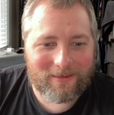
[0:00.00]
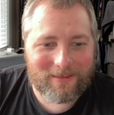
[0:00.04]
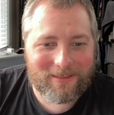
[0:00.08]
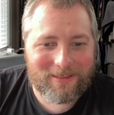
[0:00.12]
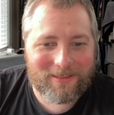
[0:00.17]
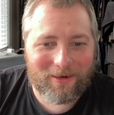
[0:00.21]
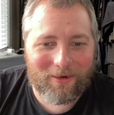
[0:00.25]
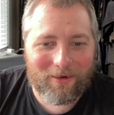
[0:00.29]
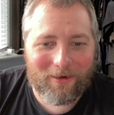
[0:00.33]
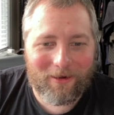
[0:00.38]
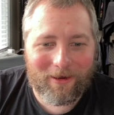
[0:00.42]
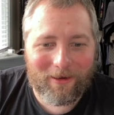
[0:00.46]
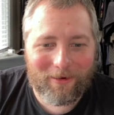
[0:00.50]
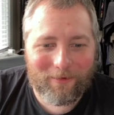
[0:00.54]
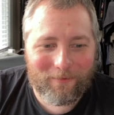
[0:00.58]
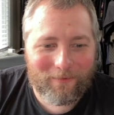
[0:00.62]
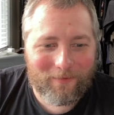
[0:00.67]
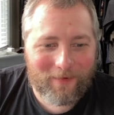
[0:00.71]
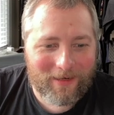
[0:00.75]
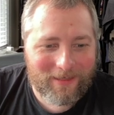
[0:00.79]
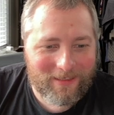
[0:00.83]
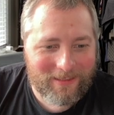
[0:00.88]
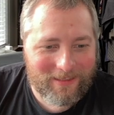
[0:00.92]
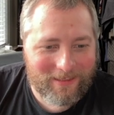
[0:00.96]
So
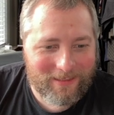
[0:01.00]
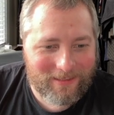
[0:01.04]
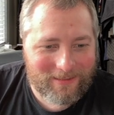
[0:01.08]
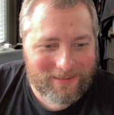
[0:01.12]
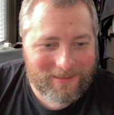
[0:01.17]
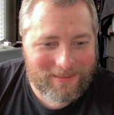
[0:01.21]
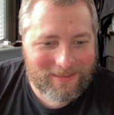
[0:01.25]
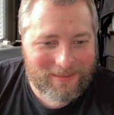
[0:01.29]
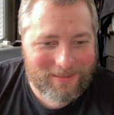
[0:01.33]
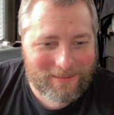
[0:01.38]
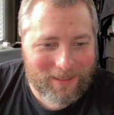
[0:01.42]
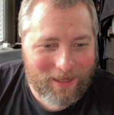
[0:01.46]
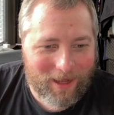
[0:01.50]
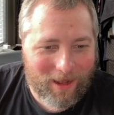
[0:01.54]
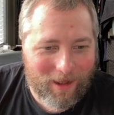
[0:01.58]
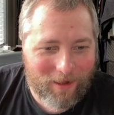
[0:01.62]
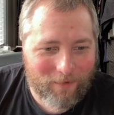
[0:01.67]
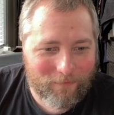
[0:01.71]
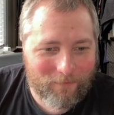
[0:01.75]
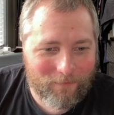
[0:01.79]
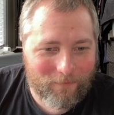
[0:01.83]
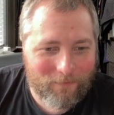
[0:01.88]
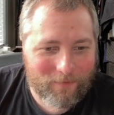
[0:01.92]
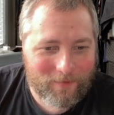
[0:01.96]
already there's
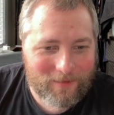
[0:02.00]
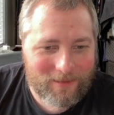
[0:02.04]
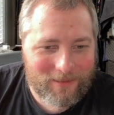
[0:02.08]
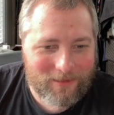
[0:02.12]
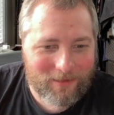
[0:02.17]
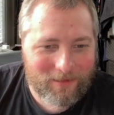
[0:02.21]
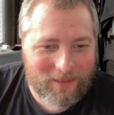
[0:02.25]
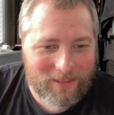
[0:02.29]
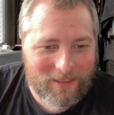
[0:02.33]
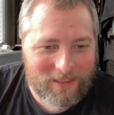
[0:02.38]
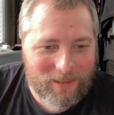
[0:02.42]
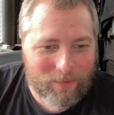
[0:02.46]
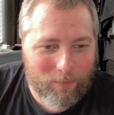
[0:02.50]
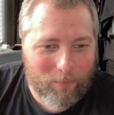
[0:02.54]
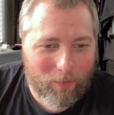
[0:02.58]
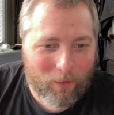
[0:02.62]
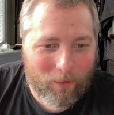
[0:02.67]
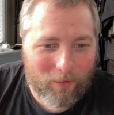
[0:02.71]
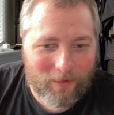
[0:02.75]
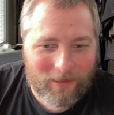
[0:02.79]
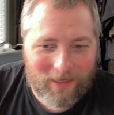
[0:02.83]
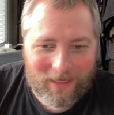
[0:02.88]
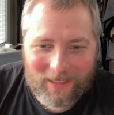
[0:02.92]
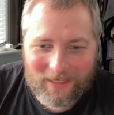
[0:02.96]
stuff. So there's the
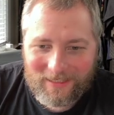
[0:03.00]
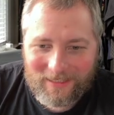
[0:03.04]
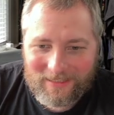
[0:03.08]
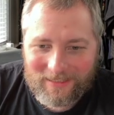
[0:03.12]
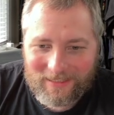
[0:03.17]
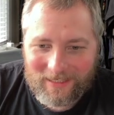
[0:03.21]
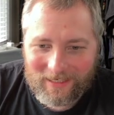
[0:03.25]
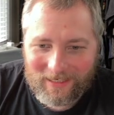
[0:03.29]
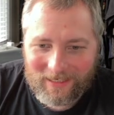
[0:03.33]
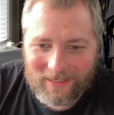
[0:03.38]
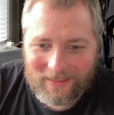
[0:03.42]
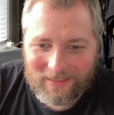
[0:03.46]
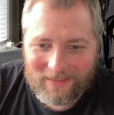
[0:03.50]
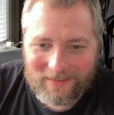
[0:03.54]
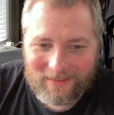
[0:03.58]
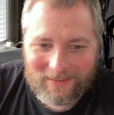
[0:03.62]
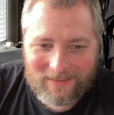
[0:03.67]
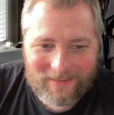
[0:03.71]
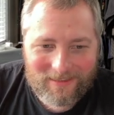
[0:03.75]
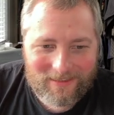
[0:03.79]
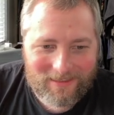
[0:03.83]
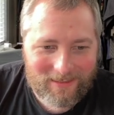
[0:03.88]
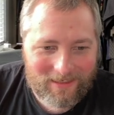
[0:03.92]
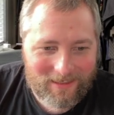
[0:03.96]
Barney incident.
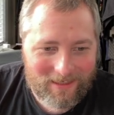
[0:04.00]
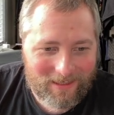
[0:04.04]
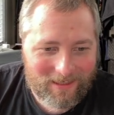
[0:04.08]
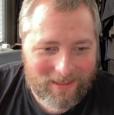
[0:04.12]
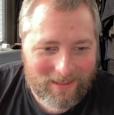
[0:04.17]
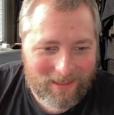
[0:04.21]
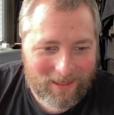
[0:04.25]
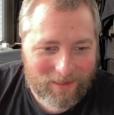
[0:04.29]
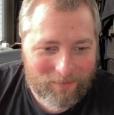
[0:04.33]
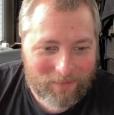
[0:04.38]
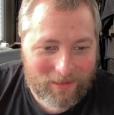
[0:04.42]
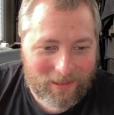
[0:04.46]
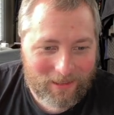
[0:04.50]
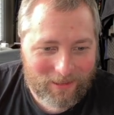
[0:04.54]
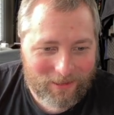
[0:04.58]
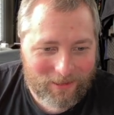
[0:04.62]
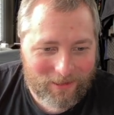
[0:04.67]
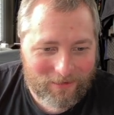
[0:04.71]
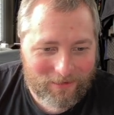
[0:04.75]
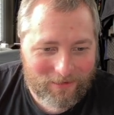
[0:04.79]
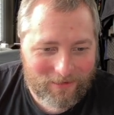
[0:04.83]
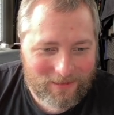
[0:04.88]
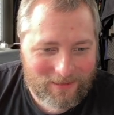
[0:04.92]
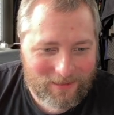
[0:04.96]
I'm kind of
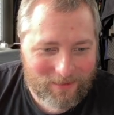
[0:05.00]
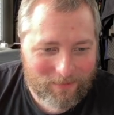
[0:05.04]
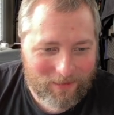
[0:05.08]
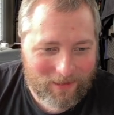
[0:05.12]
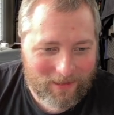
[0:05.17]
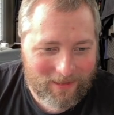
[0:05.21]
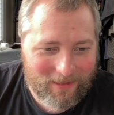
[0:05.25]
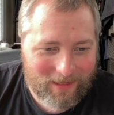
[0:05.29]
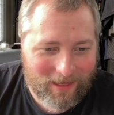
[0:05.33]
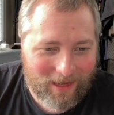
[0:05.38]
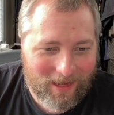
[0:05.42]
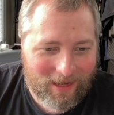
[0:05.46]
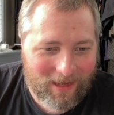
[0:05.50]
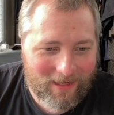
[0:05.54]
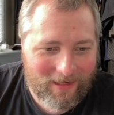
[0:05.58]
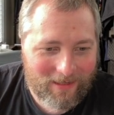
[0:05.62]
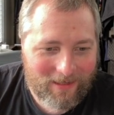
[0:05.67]
curious about that.